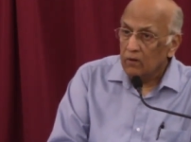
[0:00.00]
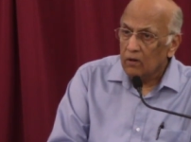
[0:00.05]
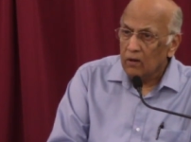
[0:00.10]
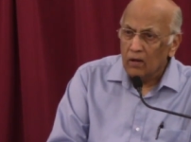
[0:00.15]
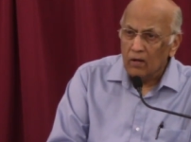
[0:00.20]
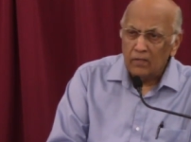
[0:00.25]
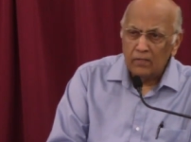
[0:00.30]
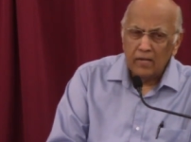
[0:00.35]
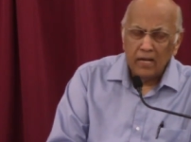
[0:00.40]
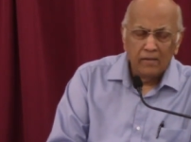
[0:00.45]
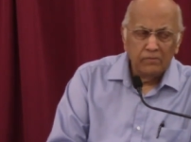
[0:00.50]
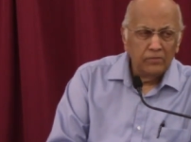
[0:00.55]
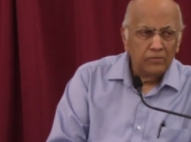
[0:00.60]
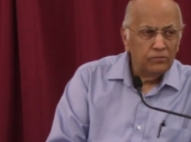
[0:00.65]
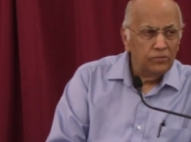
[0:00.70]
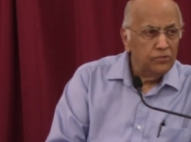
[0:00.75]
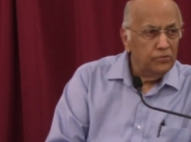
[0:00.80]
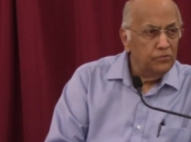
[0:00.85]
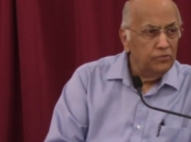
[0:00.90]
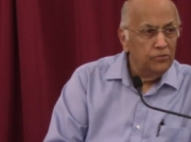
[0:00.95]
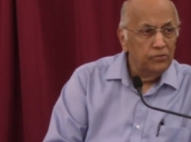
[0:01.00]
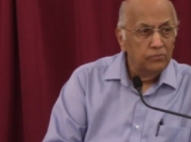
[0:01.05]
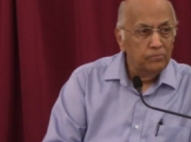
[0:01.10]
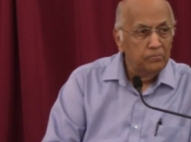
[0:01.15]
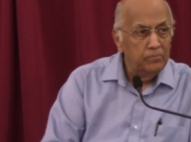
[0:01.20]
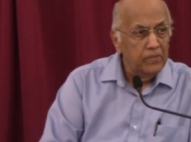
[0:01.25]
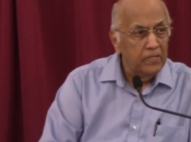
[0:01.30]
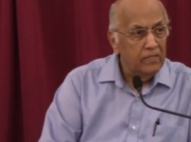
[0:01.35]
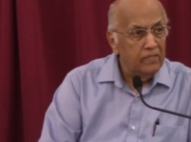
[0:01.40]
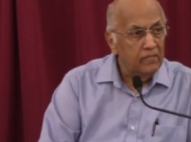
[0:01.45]
All types of
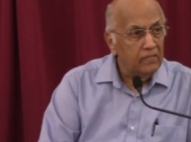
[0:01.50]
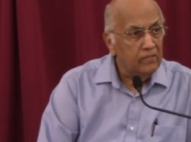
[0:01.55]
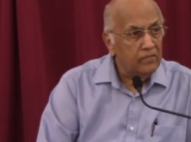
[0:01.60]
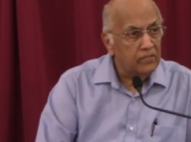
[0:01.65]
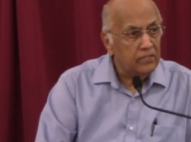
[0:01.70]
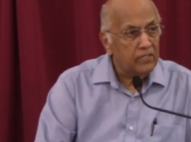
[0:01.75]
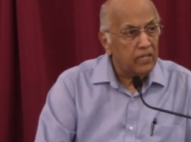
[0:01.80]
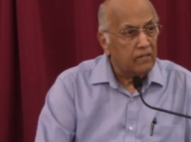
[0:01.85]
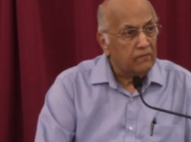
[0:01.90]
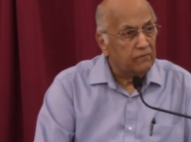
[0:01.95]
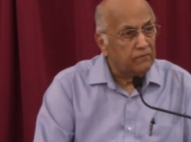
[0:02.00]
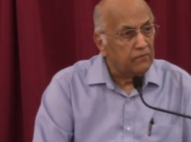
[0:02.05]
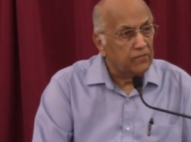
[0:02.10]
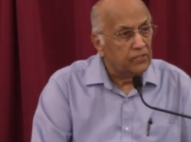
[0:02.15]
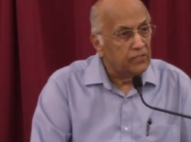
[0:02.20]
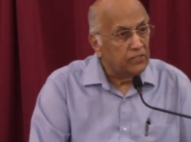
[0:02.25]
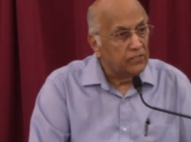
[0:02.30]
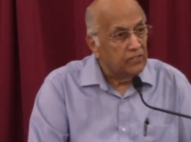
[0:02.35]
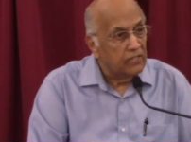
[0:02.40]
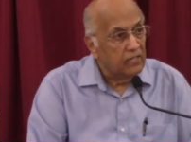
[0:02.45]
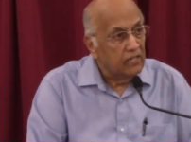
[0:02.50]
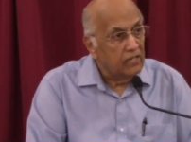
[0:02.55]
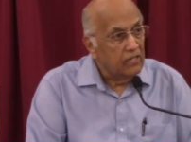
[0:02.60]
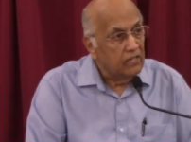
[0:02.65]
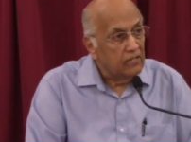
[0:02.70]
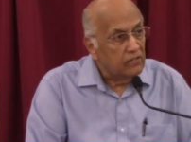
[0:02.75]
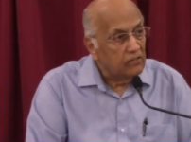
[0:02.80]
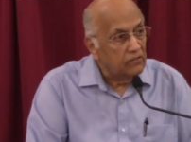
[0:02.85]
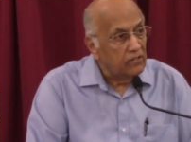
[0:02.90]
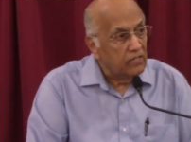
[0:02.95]
stupid, selfish
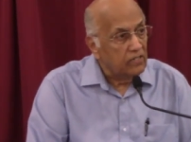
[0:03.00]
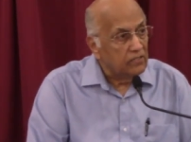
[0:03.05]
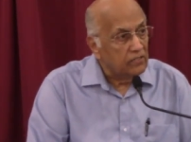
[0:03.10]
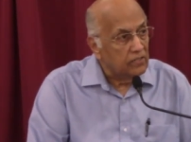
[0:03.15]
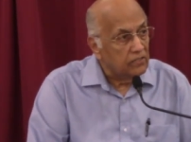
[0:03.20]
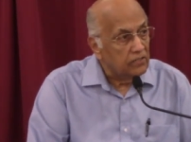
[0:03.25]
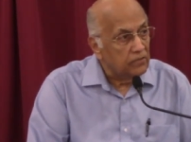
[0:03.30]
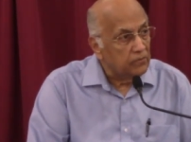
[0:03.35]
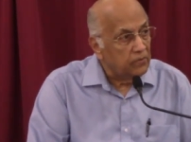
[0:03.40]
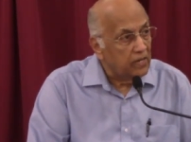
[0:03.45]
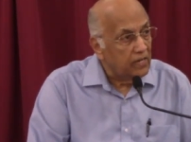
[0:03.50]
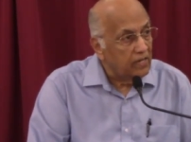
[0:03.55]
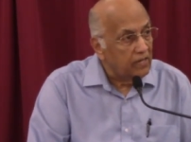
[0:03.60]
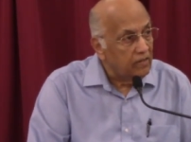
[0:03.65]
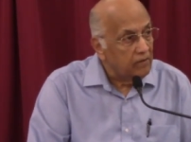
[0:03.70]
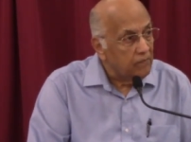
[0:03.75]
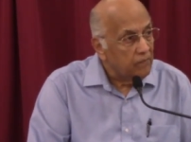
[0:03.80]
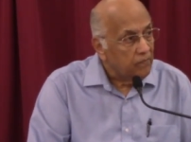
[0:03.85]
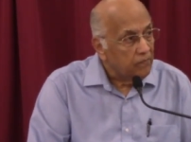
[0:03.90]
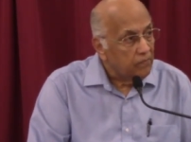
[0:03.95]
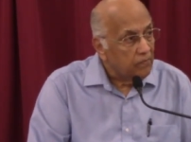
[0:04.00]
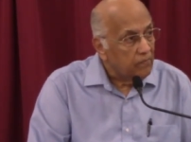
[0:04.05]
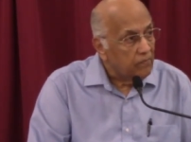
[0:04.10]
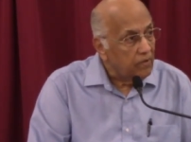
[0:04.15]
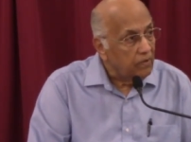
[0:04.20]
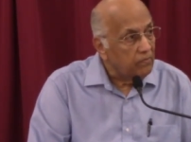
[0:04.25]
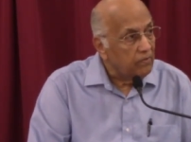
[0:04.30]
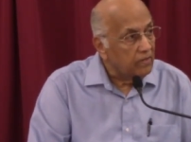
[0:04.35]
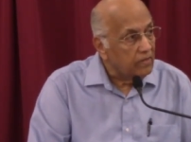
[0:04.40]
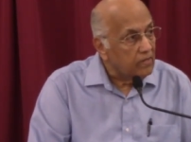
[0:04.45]
reasons why
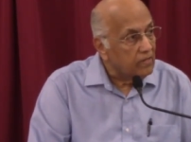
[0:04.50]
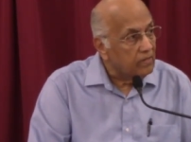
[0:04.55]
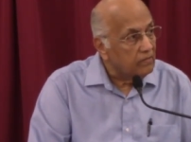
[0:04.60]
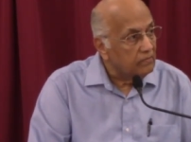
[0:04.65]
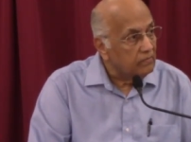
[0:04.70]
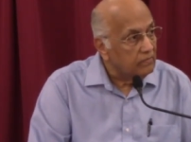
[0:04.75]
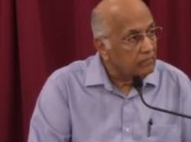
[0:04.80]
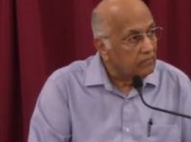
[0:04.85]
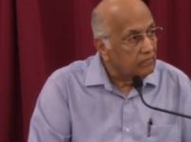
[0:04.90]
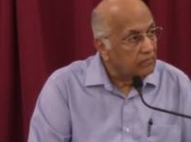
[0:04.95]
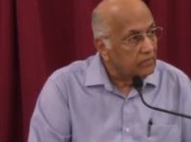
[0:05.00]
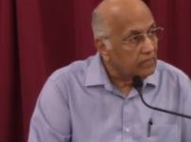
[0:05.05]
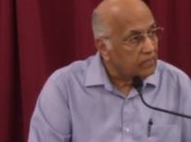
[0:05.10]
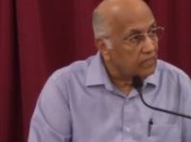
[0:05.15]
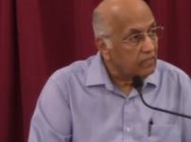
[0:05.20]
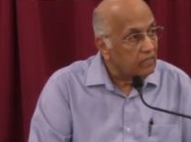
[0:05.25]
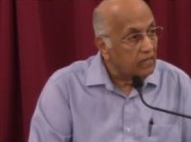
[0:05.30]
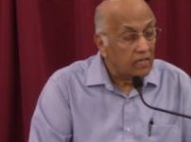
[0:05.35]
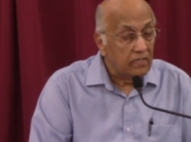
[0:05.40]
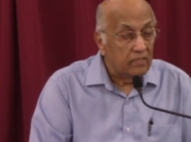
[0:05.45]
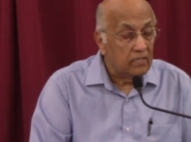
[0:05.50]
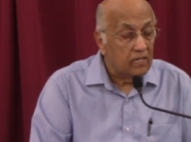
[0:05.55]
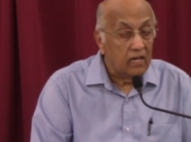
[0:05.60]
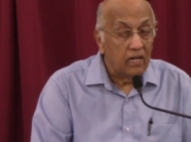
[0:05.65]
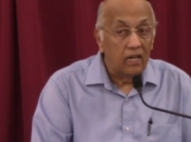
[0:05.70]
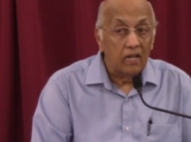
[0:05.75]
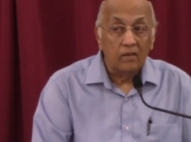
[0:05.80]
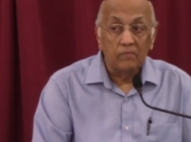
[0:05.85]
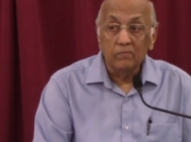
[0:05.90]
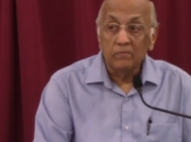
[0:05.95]
people come. It's a nice
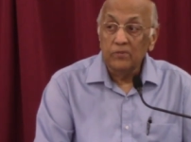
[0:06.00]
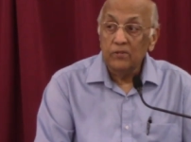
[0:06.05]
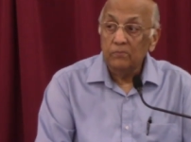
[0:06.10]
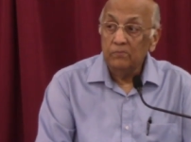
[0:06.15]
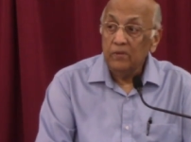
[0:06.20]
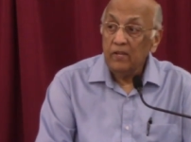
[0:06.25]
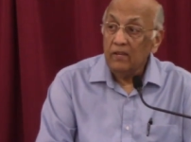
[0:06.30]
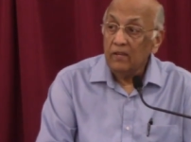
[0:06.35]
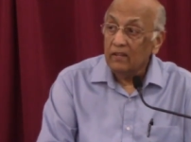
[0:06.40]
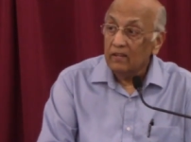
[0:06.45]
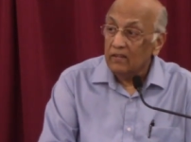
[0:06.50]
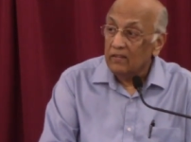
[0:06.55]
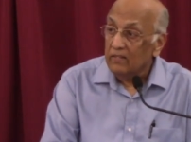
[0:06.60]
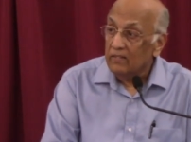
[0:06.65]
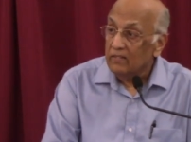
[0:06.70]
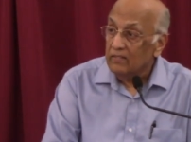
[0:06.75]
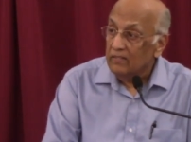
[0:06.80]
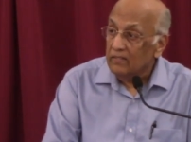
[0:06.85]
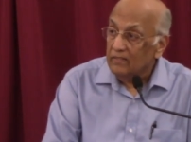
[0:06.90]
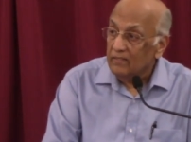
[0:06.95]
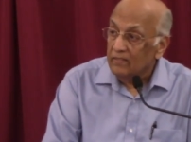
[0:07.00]
club to be in.